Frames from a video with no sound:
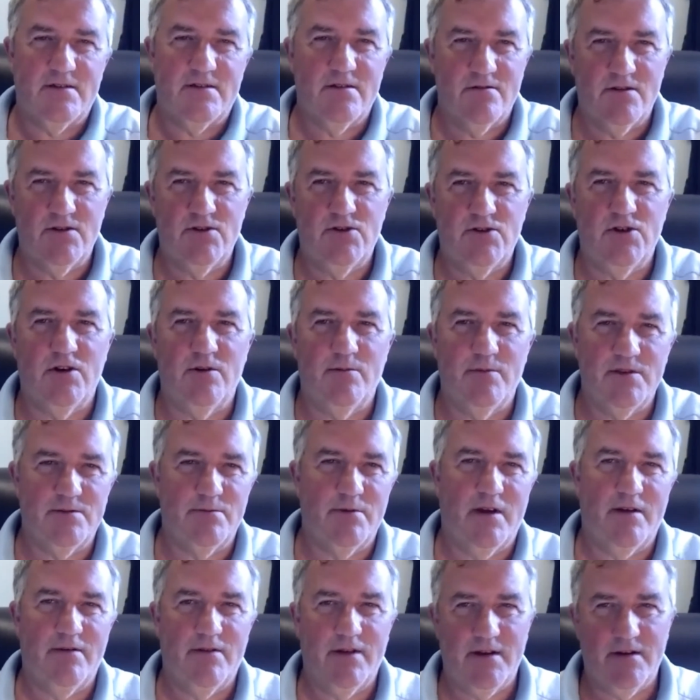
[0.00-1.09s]
So the Germans
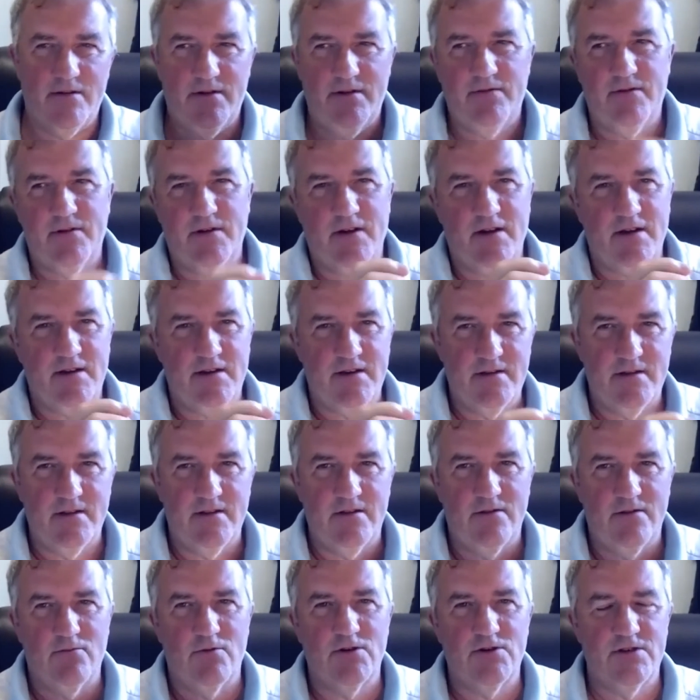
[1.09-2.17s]
might have had a different idea than
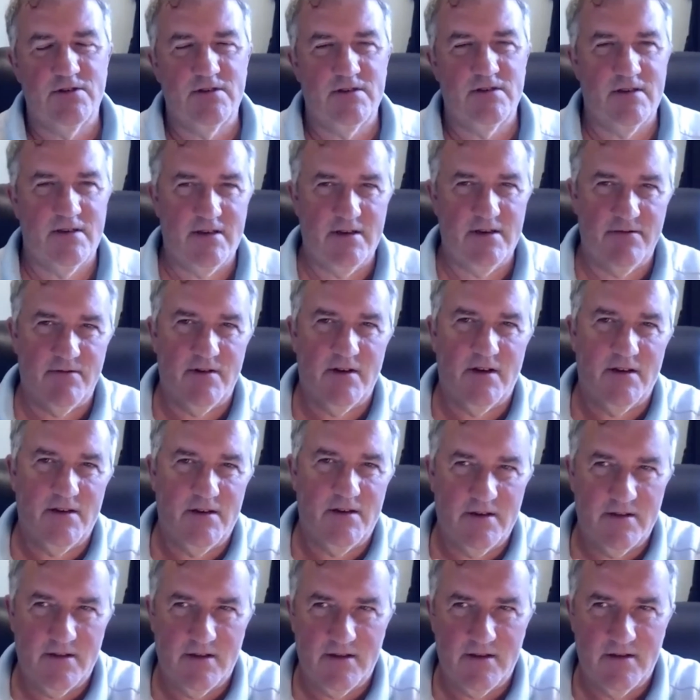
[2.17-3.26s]
the Russians, had a different
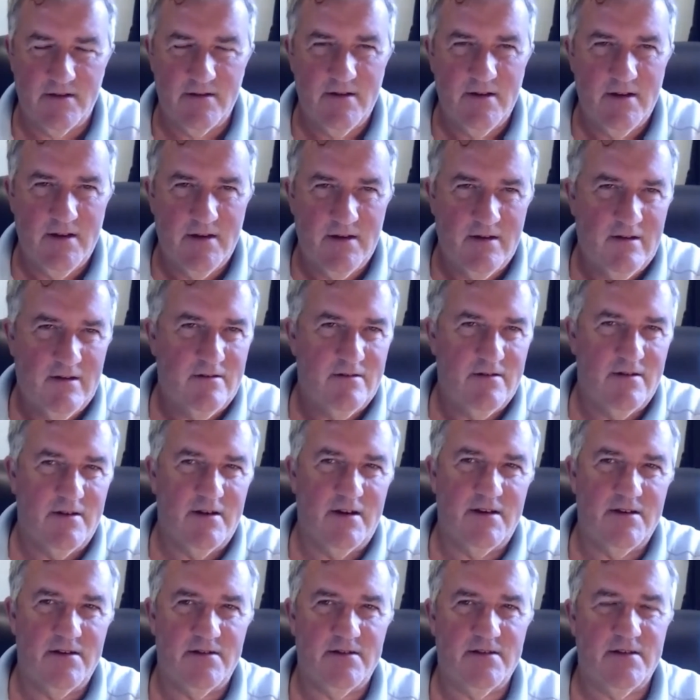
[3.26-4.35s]
idea than the
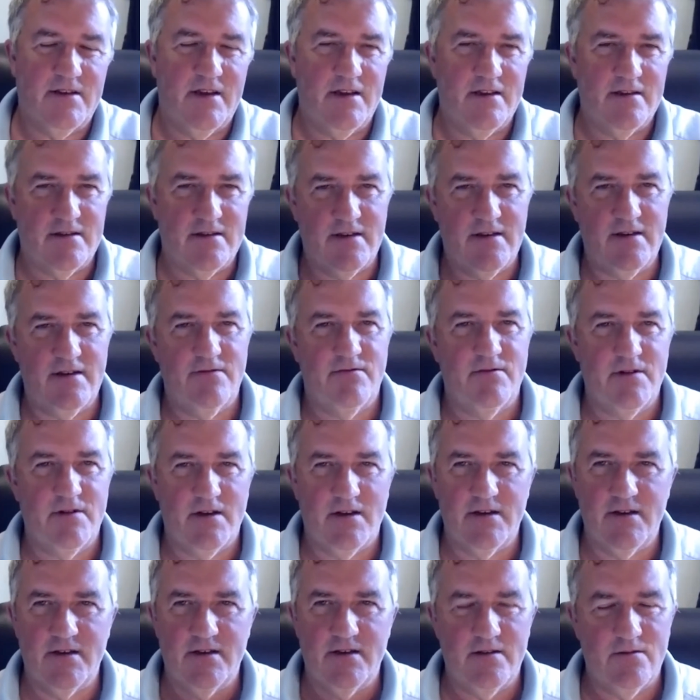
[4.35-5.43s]
United States, had a different
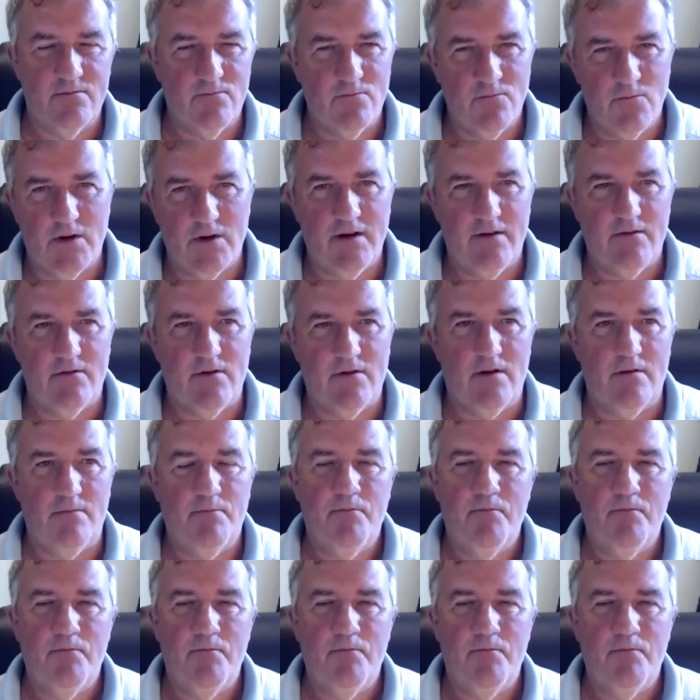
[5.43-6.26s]
idea than whatever.